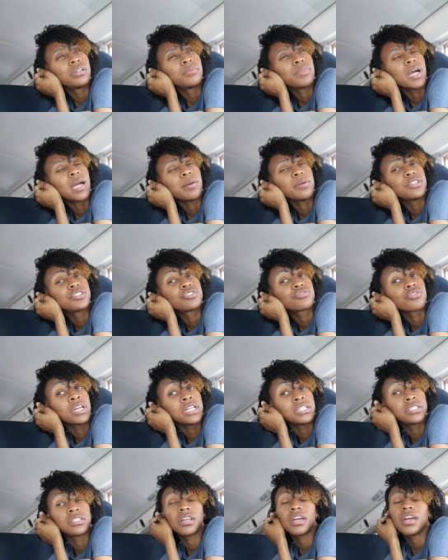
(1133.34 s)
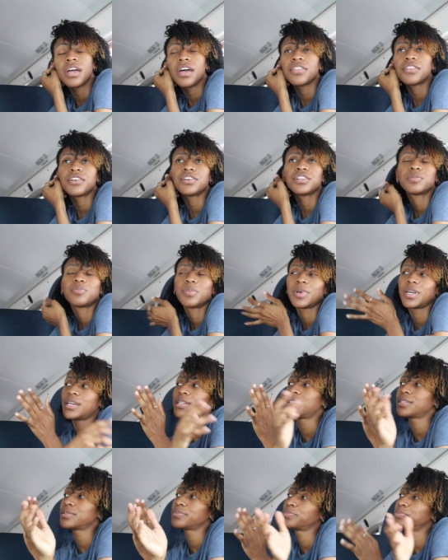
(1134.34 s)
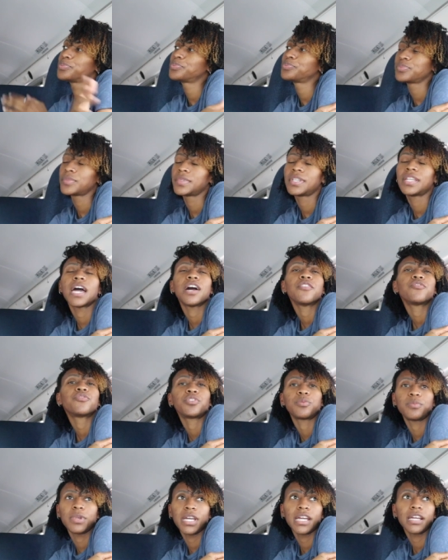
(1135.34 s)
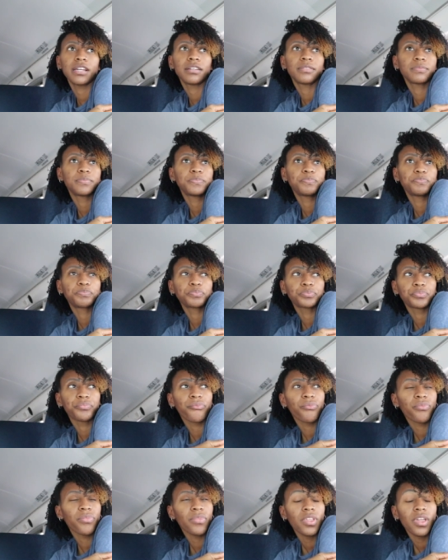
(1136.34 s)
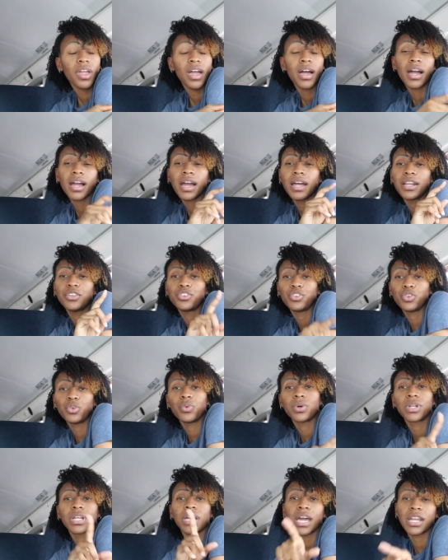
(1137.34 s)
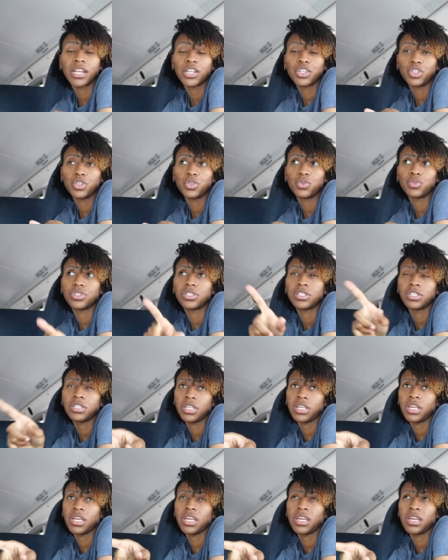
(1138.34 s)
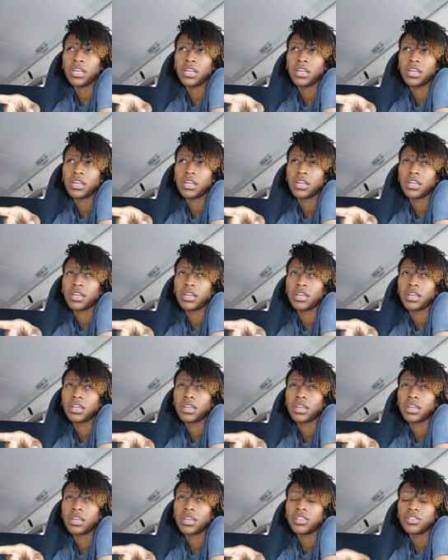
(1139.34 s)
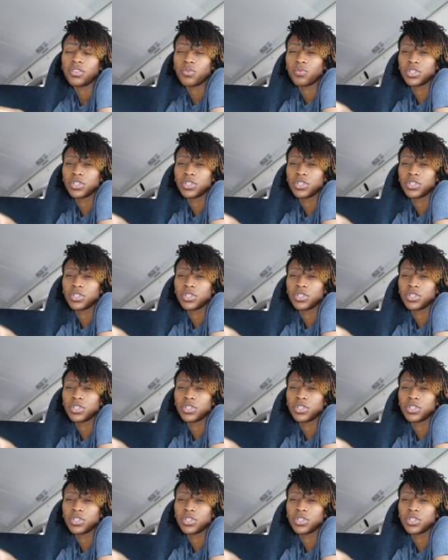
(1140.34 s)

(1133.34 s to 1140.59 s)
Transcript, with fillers: Might be strange to others, but not for me. I gotta do what I gotta do to see the